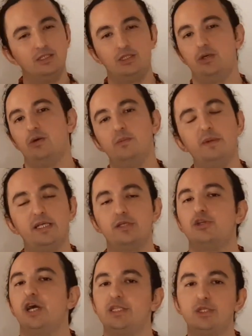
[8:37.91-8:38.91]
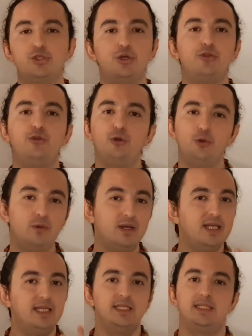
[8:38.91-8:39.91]
So my suggestions to do,
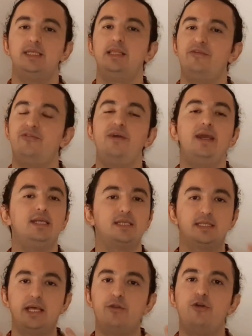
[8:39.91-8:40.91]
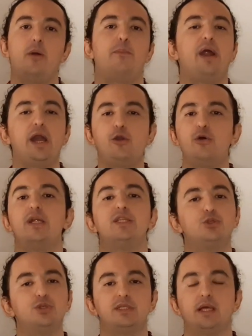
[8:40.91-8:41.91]
see the things that you got priority
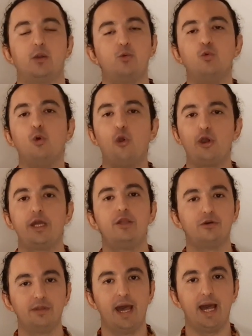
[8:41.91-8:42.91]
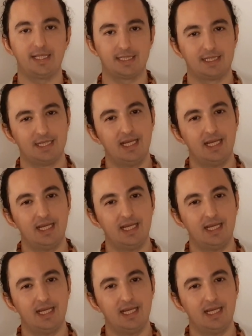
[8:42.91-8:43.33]
to start working on that.